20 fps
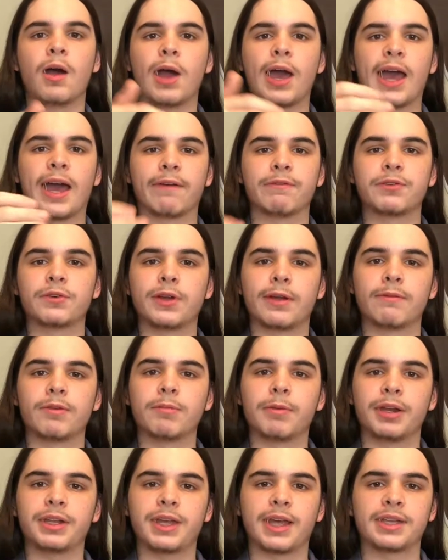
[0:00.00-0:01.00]
After
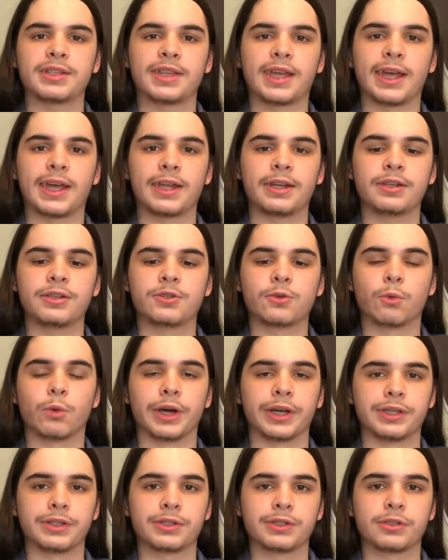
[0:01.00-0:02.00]
everybody has had it
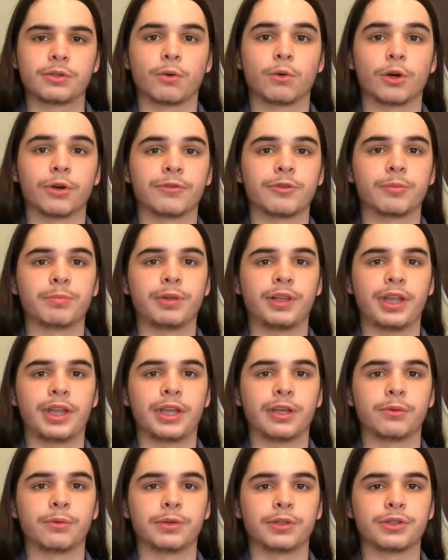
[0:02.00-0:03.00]
twice, or if you're
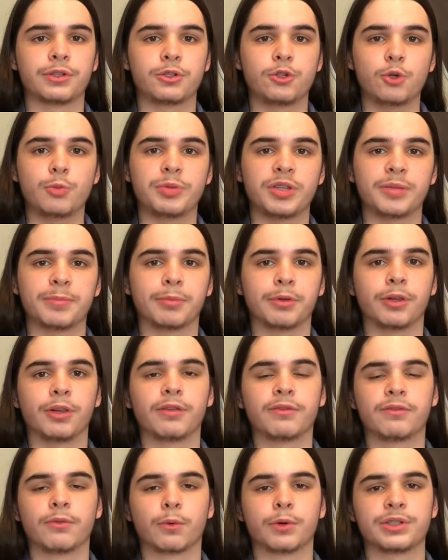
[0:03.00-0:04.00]
playing with 2
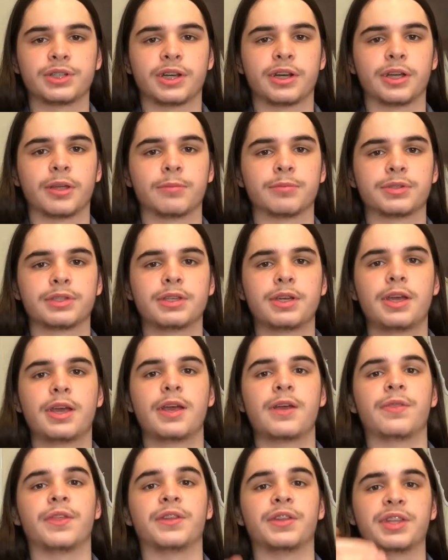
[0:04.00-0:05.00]
people 4 times,
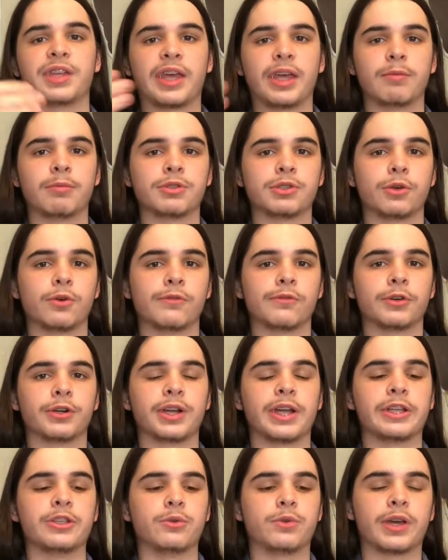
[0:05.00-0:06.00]
then the game is over
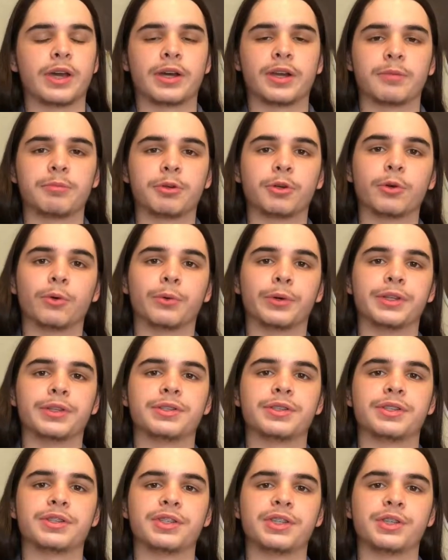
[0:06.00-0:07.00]
and you count up your coins
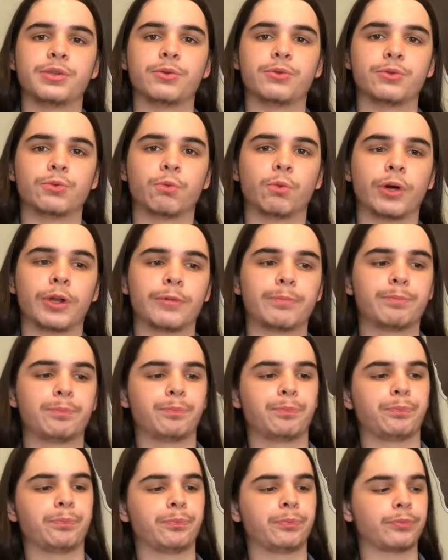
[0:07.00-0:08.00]
to see who's won.
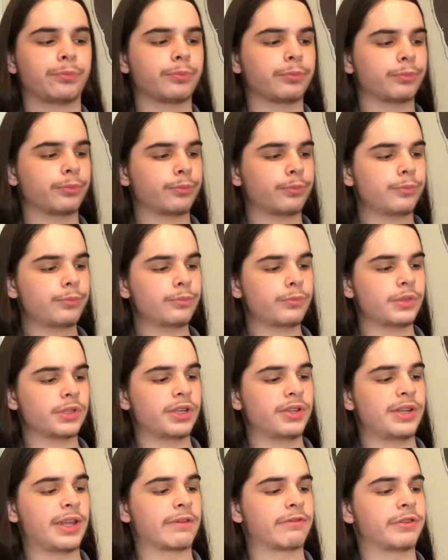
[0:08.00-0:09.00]

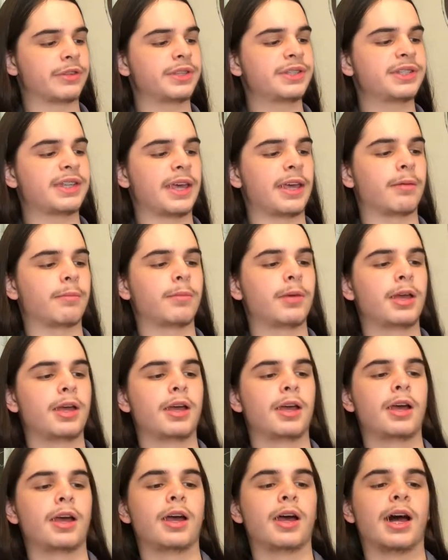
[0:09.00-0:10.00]
Now for this game,
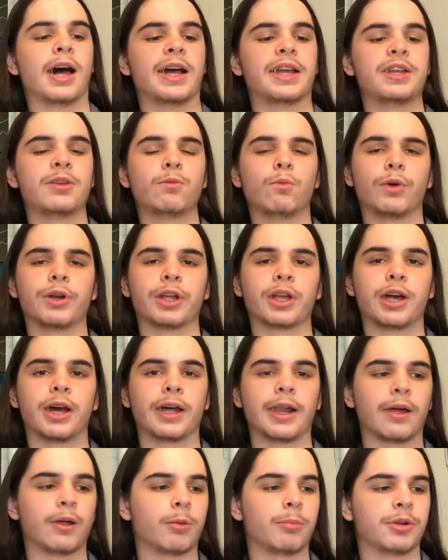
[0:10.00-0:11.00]
I didn't want to cut
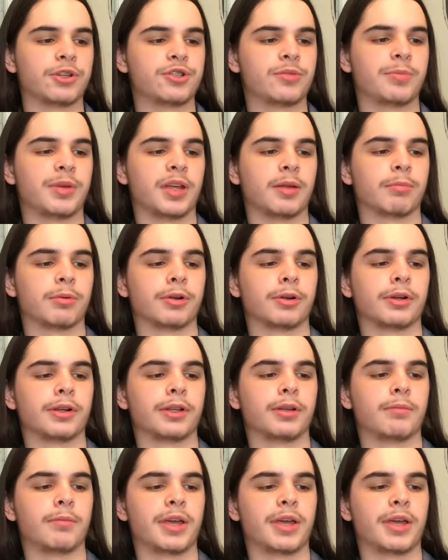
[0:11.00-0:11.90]
out a bunch of paper and